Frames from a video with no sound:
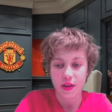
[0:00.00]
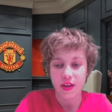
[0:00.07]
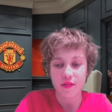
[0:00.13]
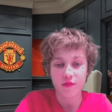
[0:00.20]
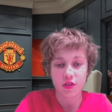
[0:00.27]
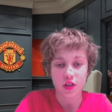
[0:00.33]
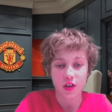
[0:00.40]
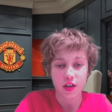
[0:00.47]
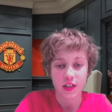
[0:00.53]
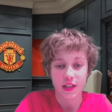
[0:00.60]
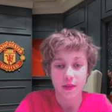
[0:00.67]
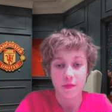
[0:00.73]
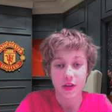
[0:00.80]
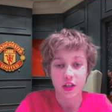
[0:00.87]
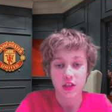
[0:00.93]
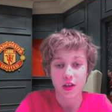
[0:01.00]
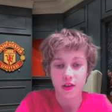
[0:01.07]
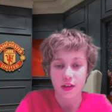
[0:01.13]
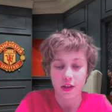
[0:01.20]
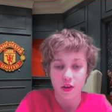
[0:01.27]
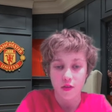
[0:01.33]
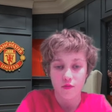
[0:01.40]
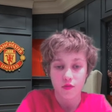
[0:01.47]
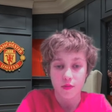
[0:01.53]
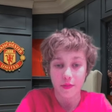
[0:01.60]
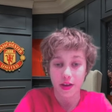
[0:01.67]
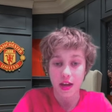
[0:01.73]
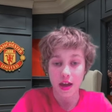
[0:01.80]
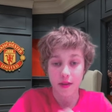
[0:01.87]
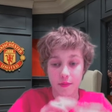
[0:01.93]
he resigns, then we suddenly go for him
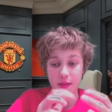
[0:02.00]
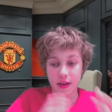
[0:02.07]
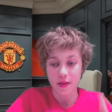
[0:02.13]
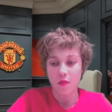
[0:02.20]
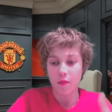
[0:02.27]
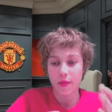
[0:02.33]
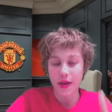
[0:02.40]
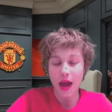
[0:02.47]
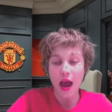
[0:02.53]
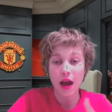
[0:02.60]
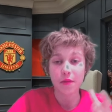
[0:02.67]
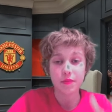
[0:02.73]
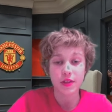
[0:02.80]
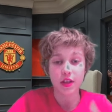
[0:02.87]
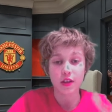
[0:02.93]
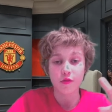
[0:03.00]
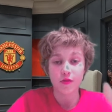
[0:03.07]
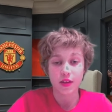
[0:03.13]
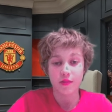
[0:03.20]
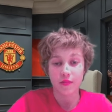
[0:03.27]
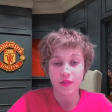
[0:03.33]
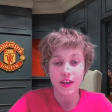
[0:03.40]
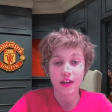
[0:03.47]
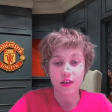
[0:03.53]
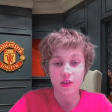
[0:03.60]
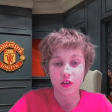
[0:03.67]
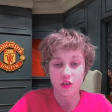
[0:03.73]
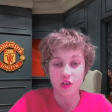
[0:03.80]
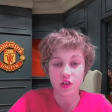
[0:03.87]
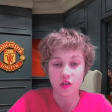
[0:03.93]
again, it would be absolutely
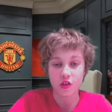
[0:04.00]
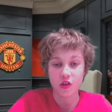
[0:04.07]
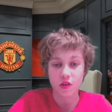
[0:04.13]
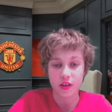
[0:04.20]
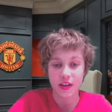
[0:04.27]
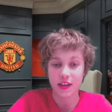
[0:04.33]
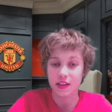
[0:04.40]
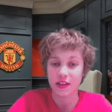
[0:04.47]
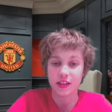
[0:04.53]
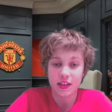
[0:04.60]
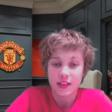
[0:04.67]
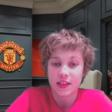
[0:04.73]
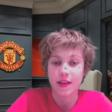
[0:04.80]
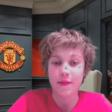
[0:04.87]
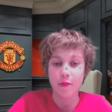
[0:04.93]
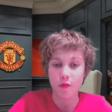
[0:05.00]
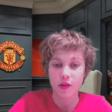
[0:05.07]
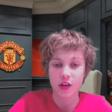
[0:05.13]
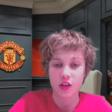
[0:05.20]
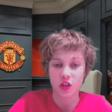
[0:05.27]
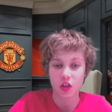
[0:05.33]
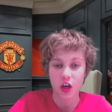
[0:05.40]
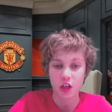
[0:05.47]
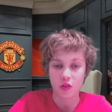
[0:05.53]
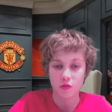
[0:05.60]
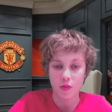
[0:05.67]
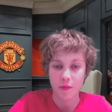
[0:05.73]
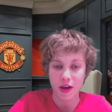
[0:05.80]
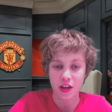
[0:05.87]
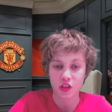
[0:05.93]
ridiculous. Because look, he, he's never won a
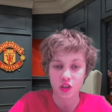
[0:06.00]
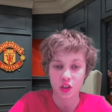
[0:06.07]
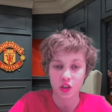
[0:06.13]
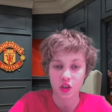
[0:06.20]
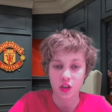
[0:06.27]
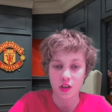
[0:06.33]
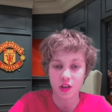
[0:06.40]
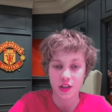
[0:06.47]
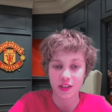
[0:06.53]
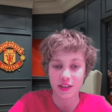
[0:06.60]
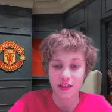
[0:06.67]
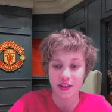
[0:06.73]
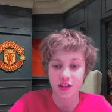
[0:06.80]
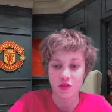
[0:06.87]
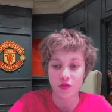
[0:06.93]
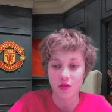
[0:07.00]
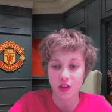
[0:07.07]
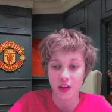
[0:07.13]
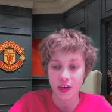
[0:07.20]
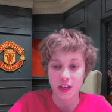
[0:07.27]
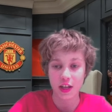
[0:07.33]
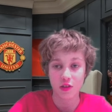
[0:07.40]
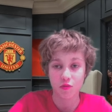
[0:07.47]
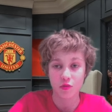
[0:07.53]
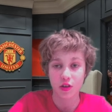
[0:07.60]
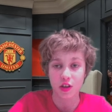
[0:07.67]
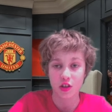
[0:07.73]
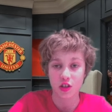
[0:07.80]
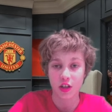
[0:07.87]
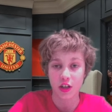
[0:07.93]
title at Manchester United. It's not like he's
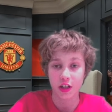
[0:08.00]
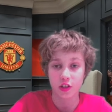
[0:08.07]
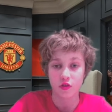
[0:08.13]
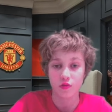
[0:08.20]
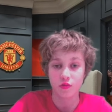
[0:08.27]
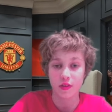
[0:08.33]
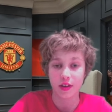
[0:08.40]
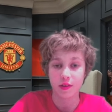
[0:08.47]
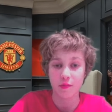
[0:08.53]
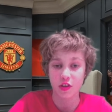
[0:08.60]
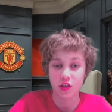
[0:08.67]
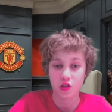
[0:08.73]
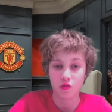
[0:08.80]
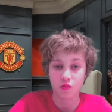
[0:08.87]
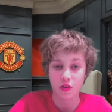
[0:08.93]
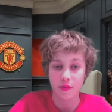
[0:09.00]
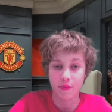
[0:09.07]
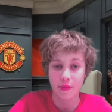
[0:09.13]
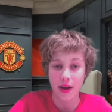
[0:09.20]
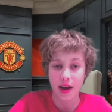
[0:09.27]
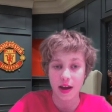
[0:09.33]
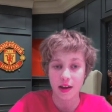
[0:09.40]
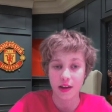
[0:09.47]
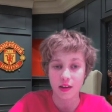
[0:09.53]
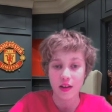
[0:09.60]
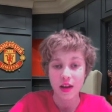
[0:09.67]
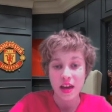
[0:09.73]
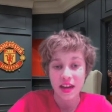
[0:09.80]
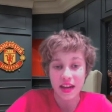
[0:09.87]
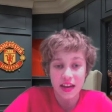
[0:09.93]
won a title and then we just want him back.
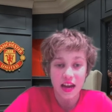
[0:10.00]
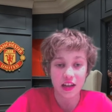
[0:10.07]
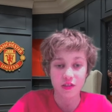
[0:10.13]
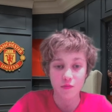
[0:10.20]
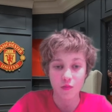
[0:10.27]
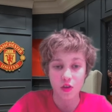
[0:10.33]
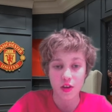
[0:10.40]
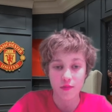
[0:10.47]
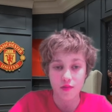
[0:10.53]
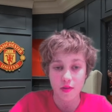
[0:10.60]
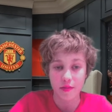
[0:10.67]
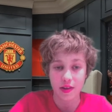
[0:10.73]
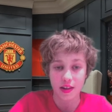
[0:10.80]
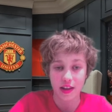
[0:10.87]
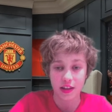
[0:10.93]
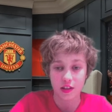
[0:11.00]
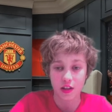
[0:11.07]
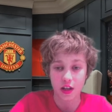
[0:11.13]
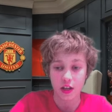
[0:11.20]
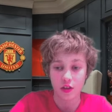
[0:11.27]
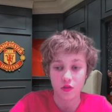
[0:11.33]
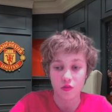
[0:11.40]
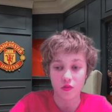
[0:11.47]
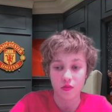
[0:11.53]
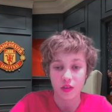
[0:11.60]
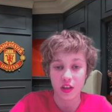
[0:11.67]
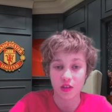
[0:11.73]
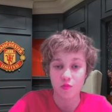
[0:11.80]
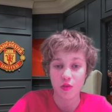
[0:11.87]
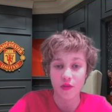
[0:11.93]
He hasn't won a Premier League title.
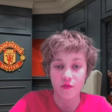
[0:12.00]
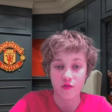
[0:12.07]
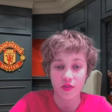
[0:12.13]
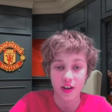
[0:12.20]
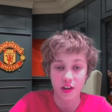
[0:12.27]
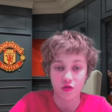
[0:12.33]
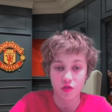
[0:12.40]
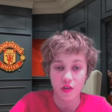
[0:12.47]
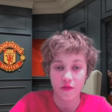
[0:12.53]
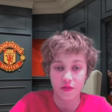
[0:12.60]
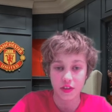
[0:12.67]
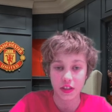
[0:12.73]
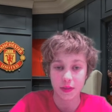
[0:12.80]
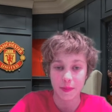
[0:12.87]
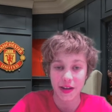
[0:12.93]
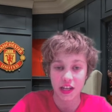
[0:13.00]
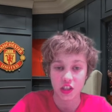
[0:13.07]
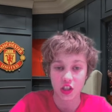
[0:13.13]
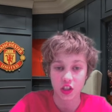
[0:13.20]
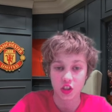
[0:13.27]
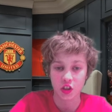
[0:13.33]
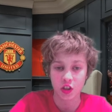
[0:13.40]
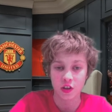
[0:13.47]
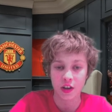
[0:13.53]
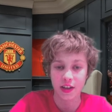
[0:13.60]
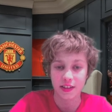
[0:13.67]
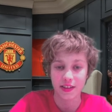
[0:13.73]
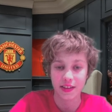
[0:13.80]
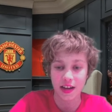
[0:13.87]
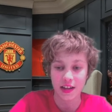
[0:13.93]
He's won three trophies at Manchester
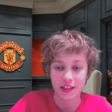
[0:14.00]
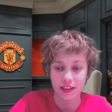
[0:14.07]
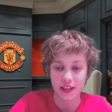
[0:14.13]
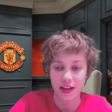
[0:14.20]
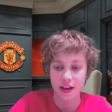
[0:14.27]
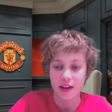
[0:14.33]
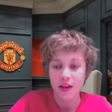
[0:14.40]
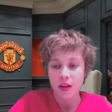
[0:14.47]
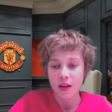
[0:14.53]
United, that's it.